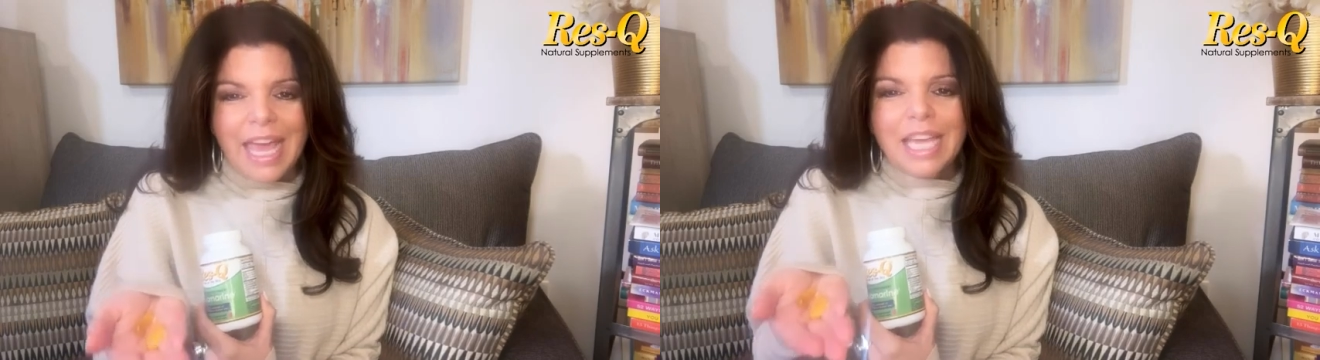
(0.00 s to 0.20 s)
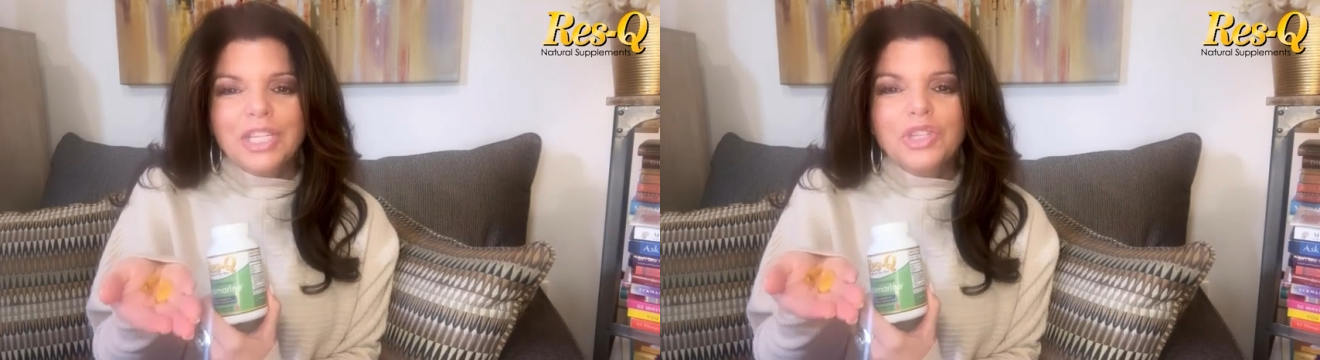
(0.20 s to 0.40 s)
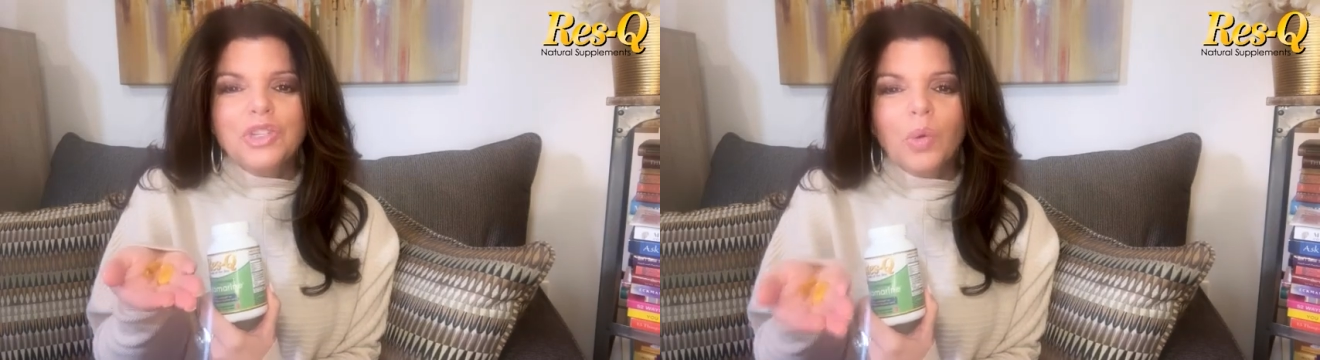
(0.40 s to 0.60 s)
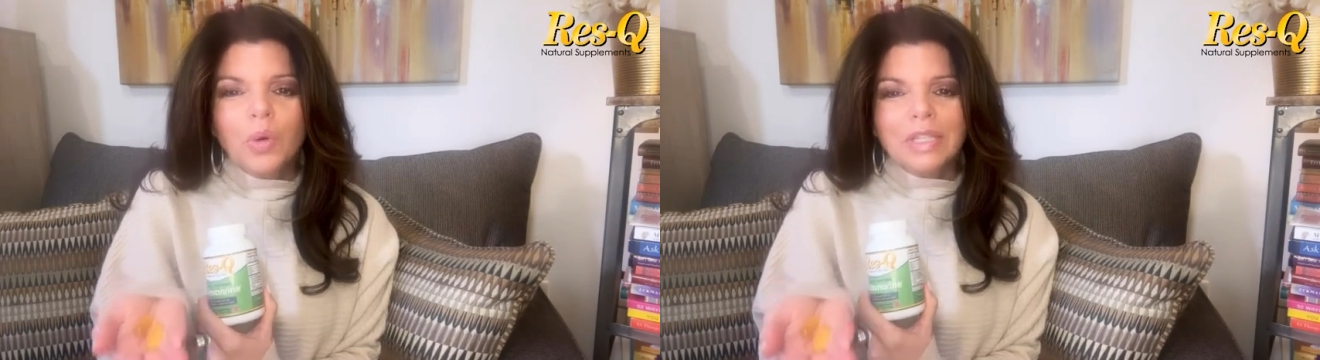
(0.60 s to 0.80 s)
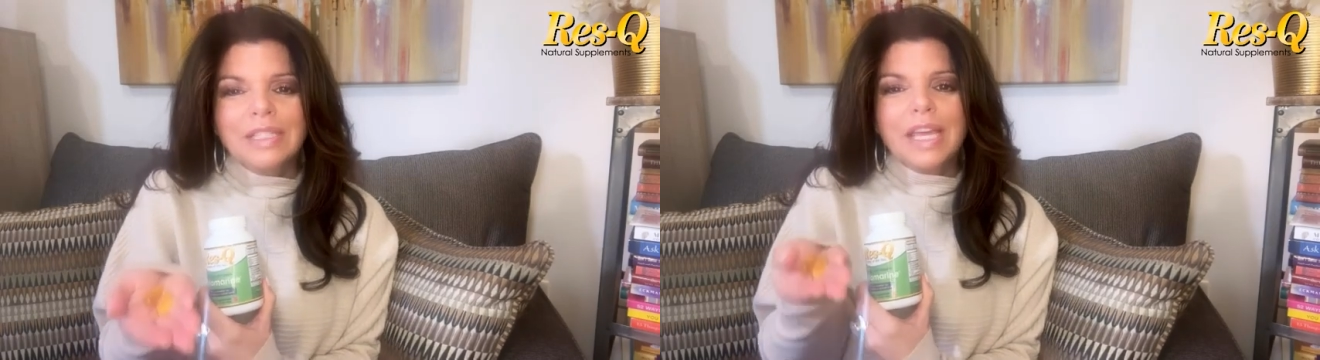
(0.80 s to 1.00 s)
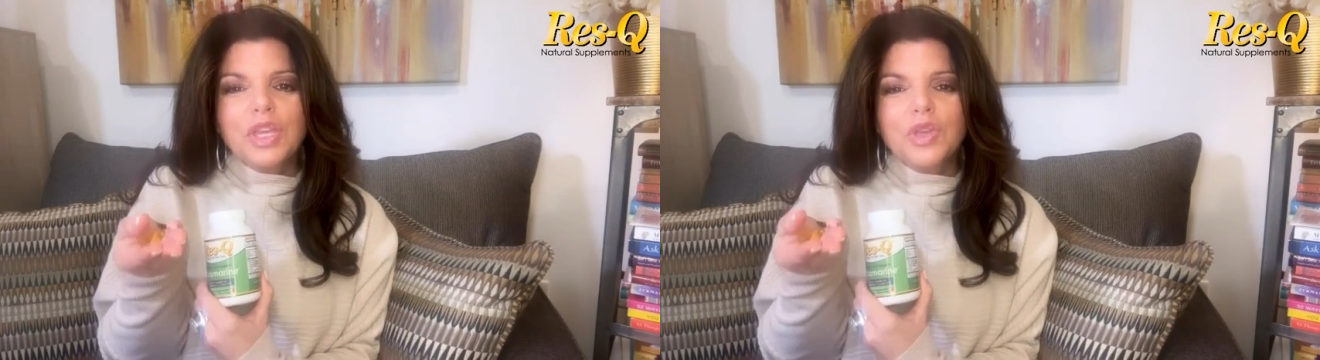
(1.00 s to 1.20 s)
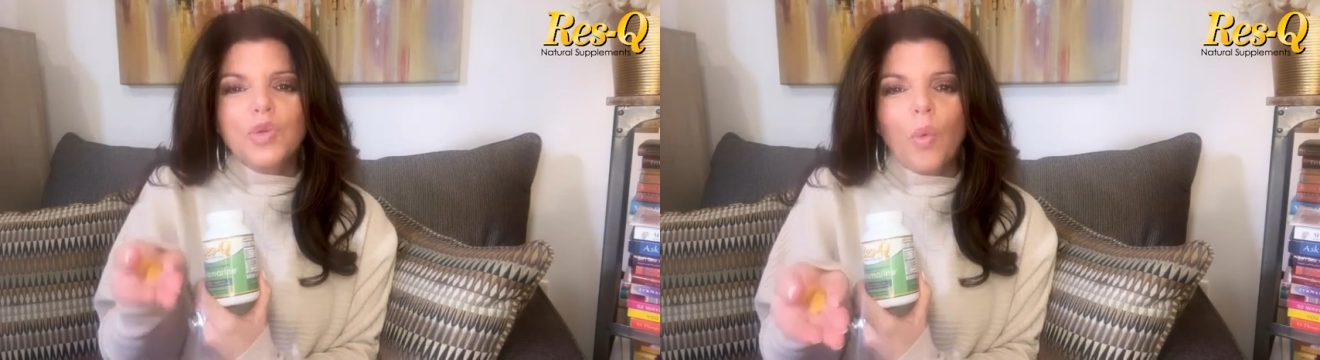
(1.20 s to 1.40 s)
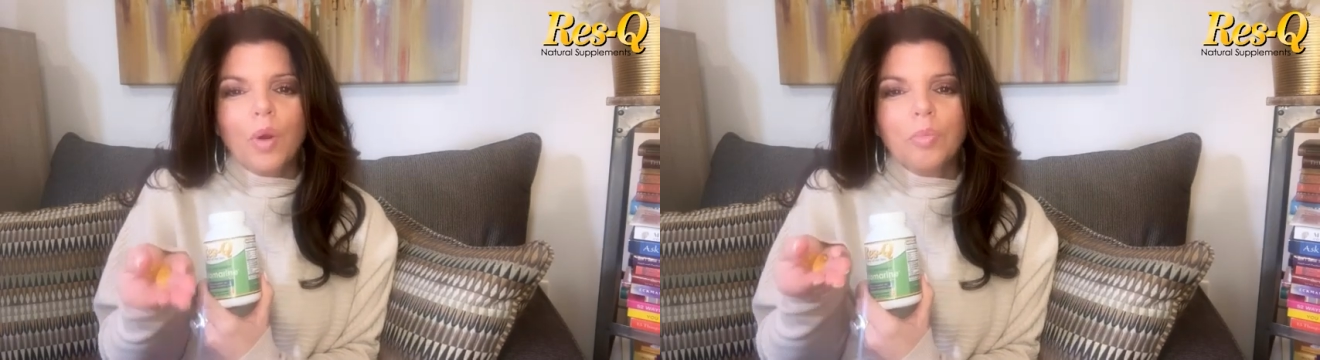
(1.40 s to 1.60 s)
ensures that
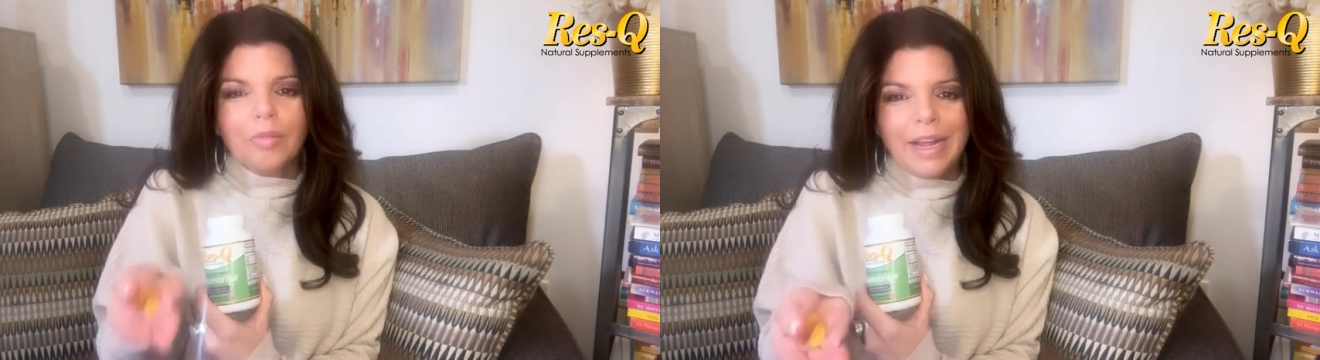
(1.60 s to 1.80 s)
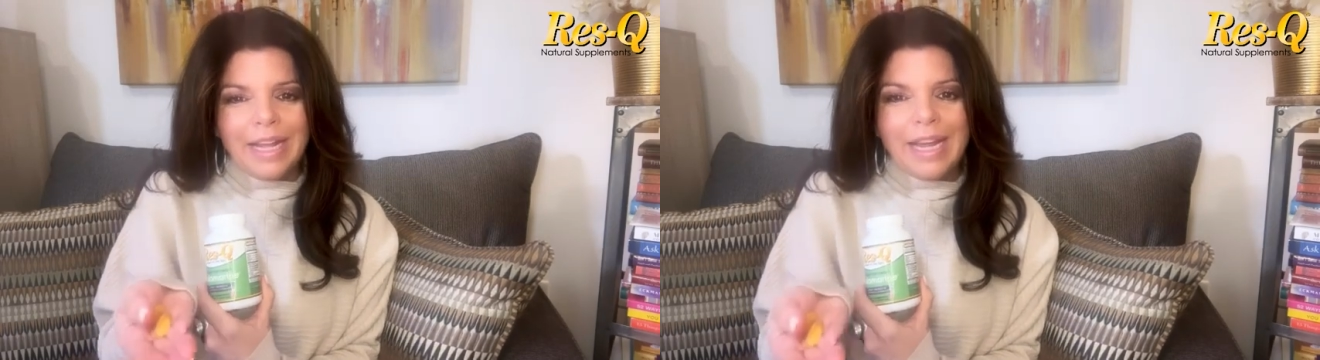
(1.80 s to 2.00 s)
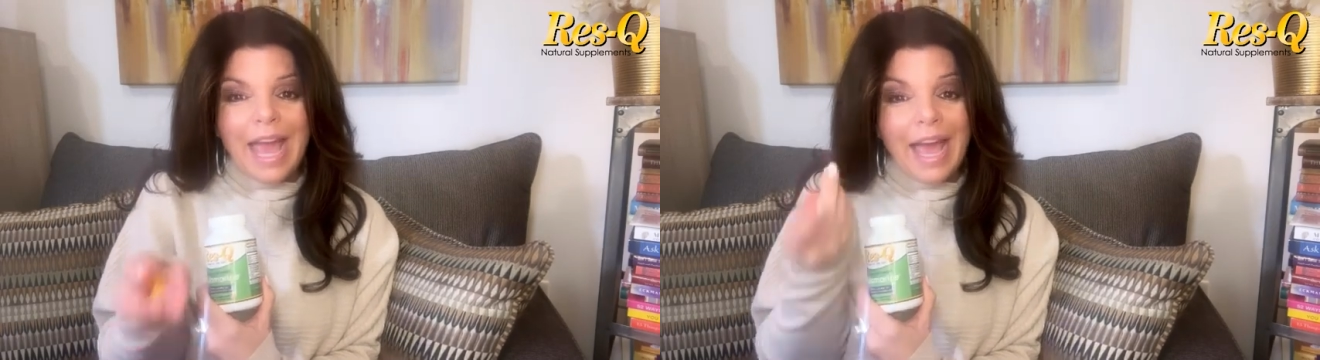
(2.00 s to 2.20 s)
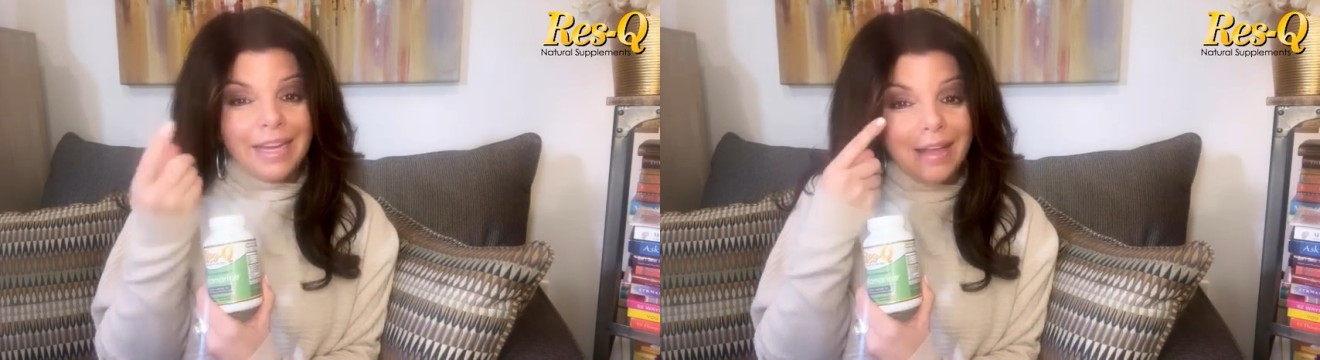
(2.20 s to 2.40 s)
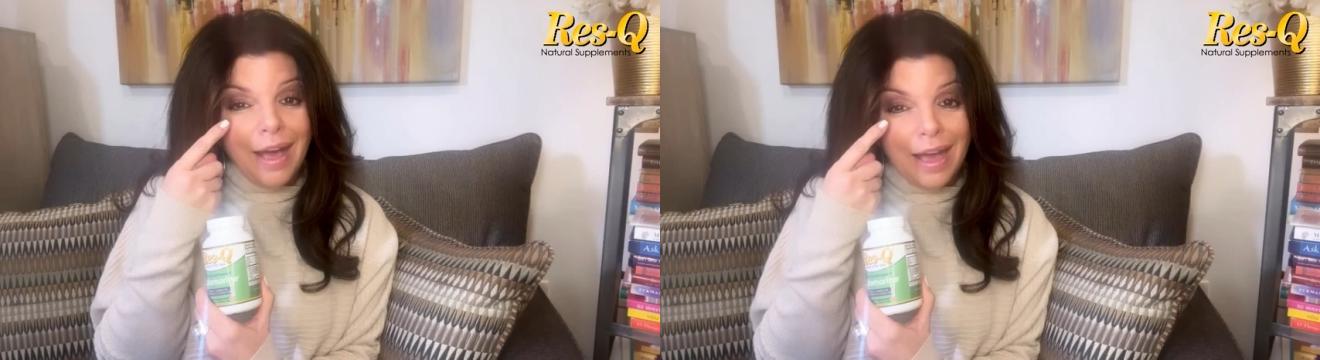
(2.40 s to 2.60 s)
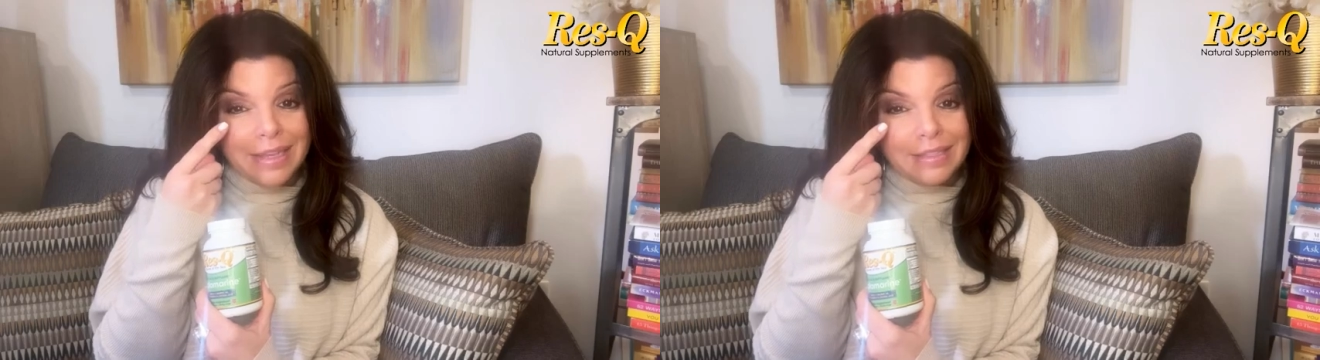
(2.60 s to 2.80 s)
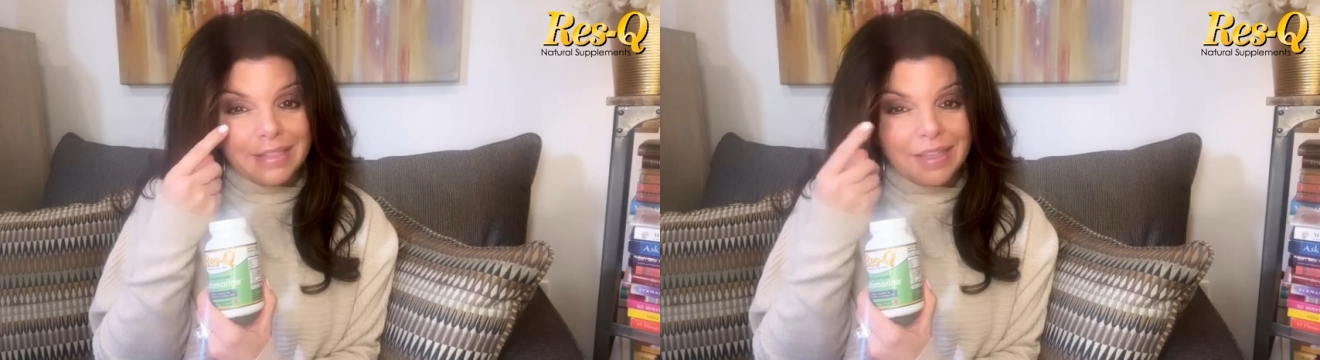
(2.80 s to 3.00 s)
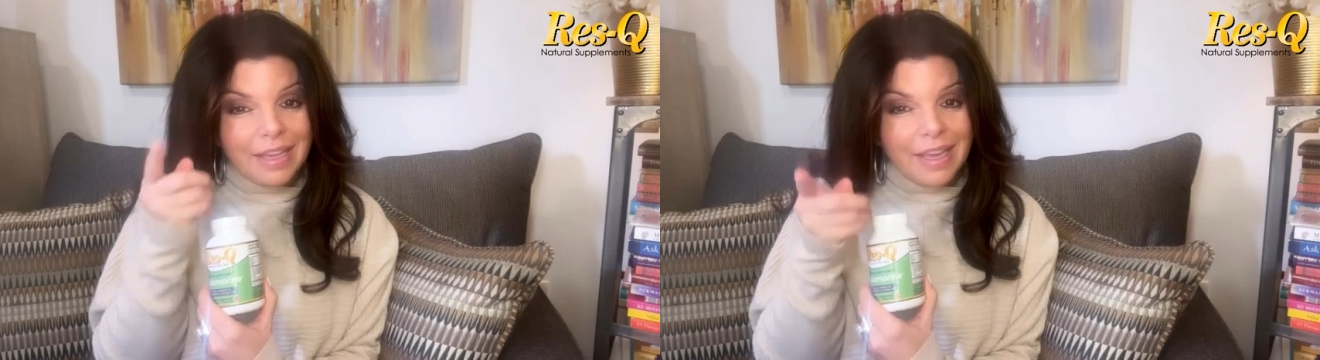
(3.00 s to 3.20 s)
your brain and eyes